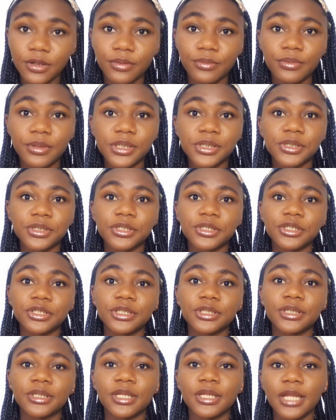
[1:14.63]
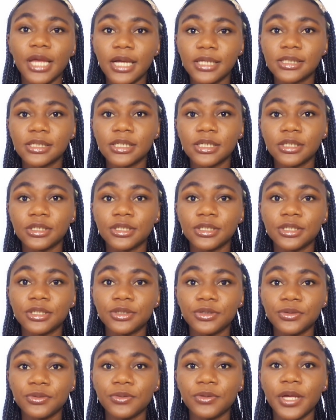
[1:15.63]
research, the next thing to
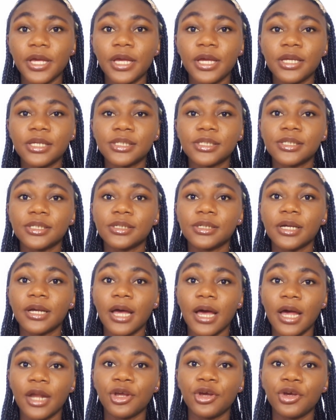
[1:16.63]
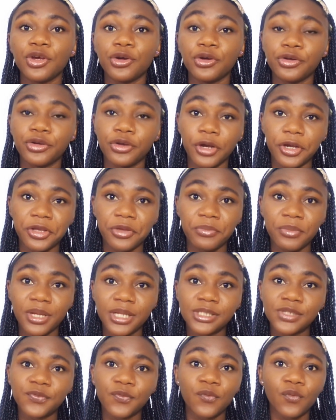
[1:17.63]
do is to gather your
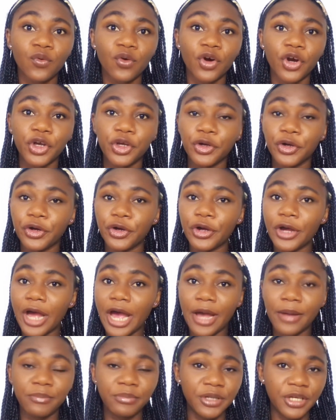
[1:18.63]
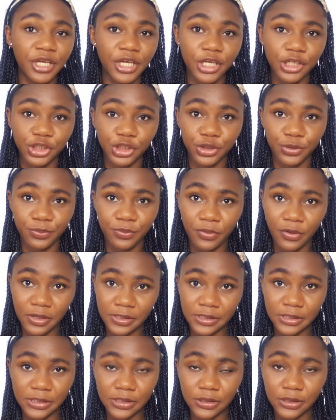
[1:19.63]
documents for your application
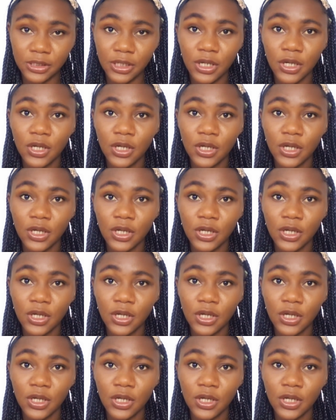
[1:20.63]
process.